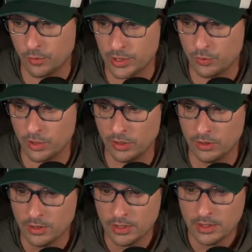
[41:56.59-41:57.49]
We
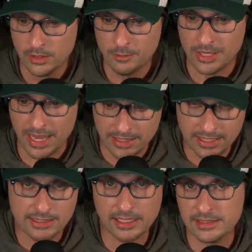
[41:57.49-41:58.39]
will be
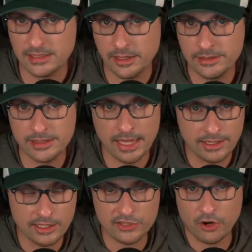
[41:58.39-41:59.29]
ending Dead Suns,
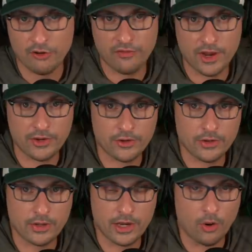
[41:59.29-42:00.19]
ending Starfinder,
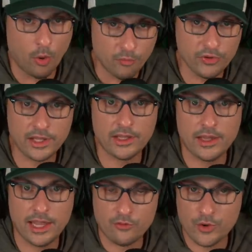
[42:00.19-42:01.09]
and, and hopefully
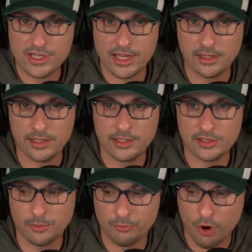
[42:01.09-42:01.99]
Androids and
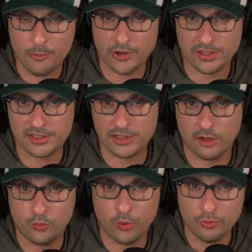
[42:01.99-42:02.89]
Aliens, the property
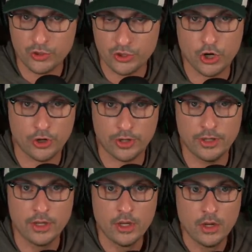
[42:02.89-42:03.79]
itself, will return
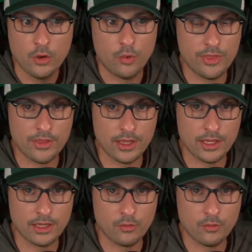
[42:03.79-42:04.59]
with uh,